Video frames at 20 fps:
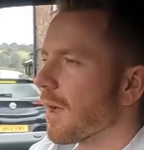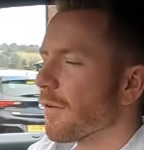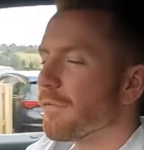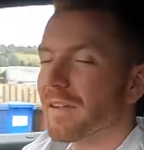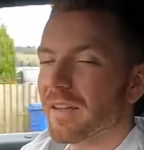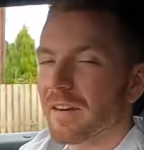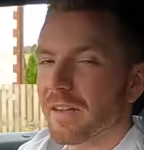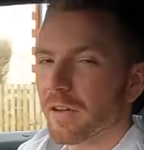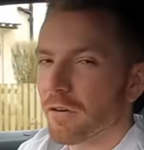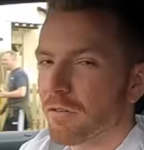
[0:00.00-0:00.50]
I
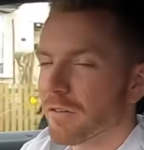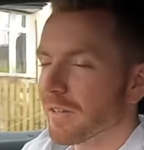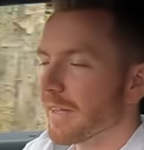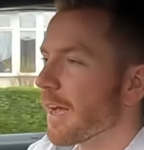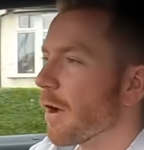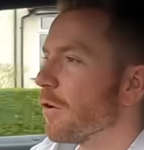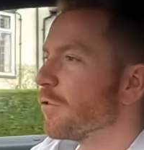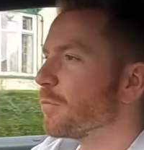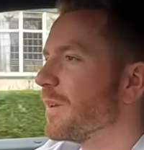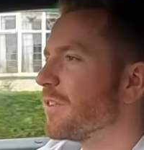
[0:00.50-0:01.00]
figured it
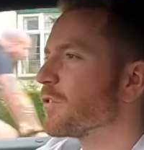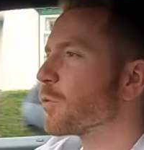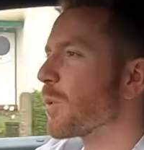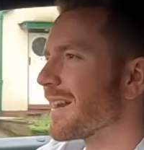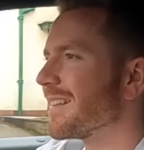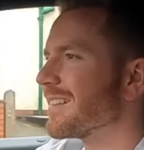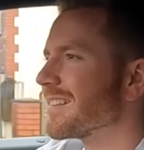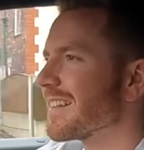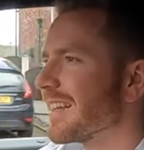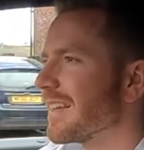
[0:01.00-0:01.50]
currently owes me
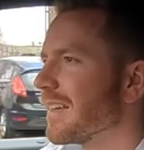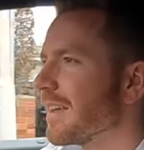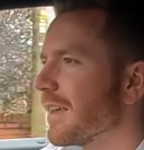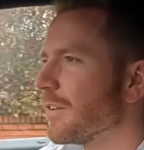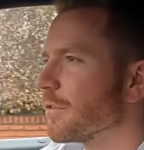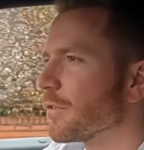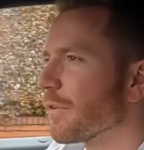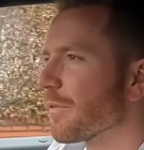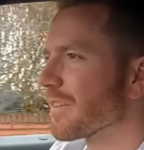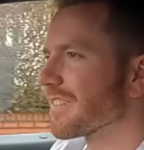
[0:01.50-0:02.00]
20,
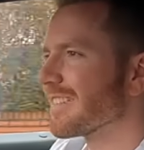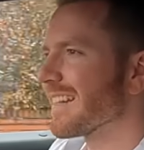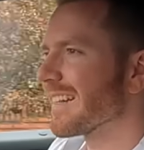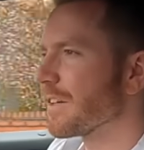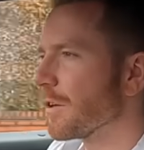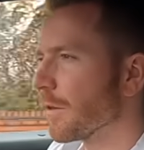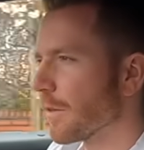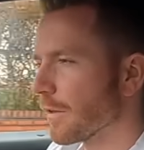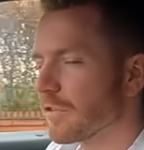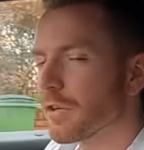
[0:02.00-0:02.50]
so if I
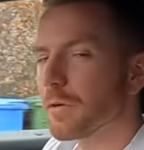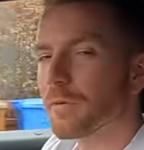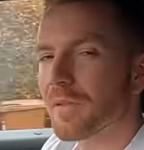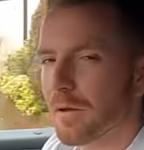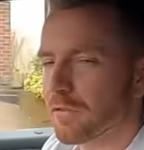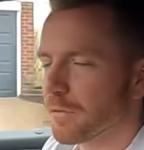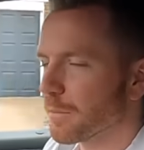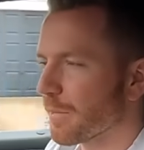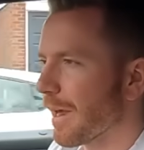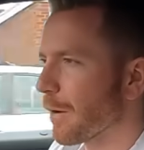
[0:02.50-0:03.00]
stick another
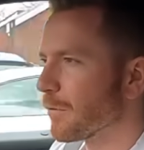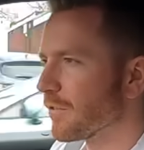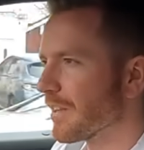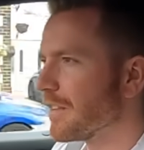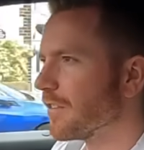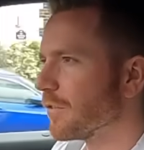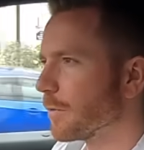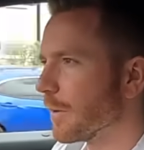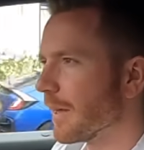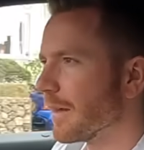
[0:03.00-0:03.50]
£2,000
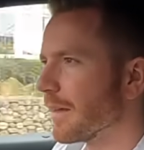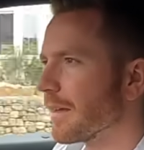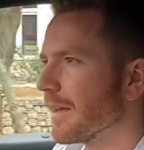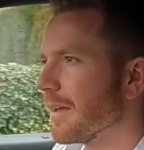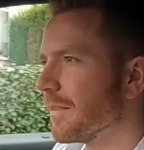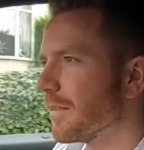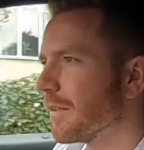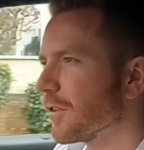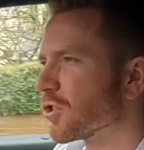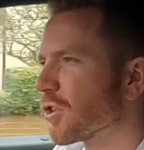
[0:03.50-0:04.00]
into it,
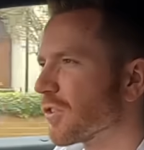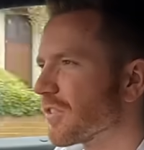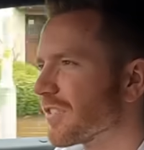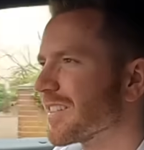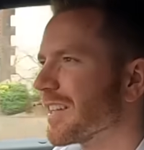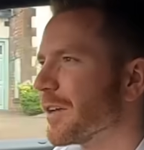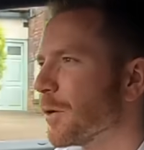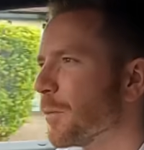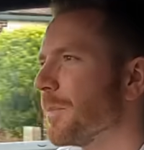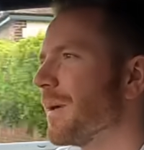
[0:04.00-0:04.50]
there should
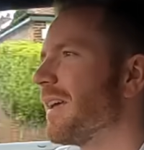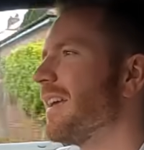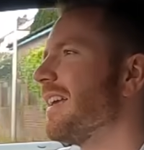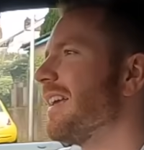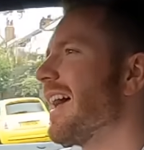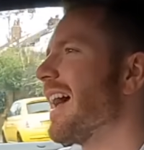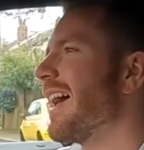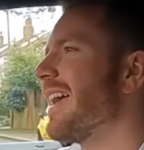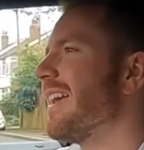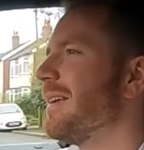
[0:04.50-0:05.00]
still
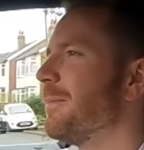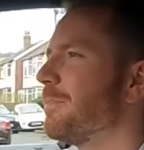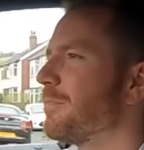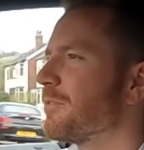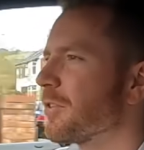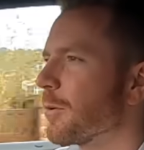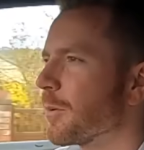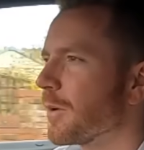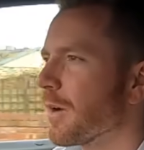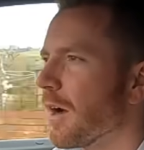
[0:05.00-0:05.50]
be a
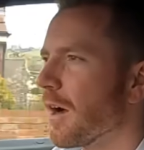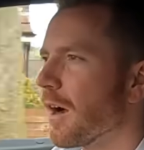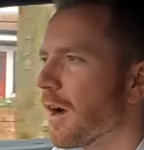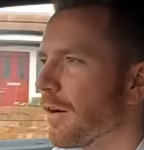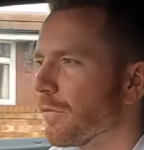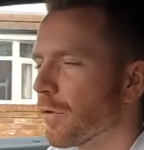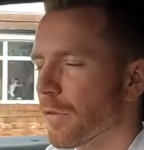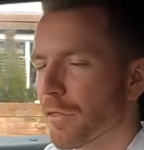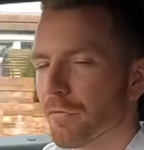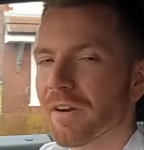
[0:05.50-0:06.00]

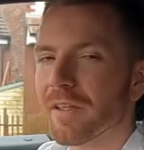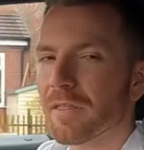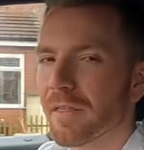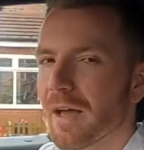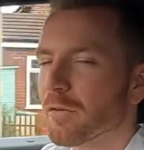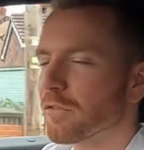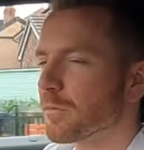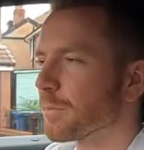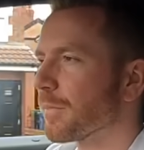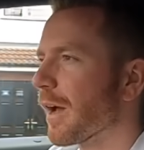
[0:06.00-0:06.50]
£2,500 or
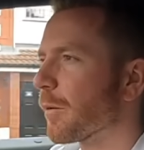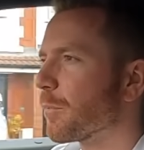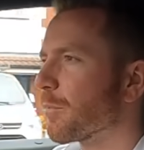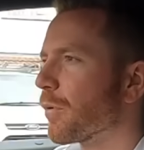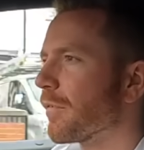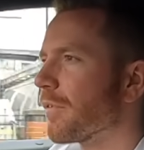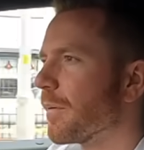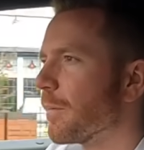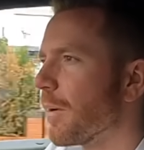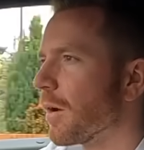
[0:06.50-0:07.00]
£3,000
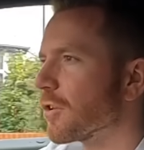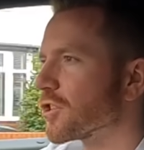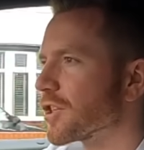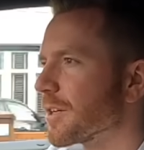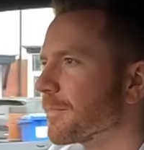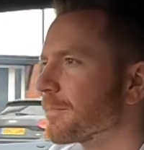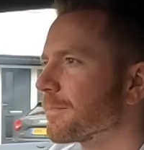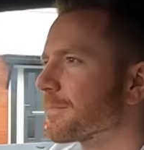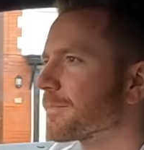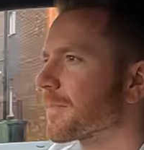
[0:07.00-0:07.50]
profit
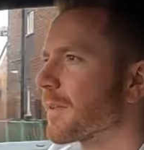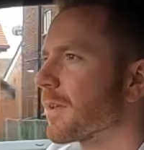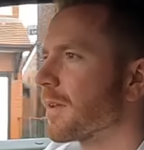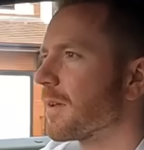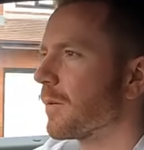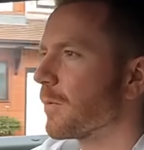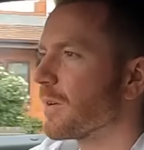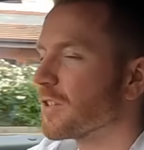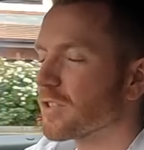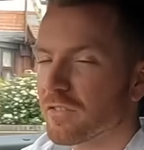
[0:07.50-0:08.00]
margin,
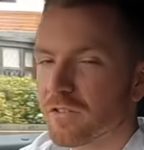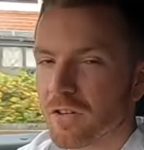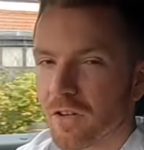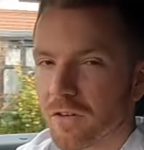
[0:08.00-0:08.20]
which is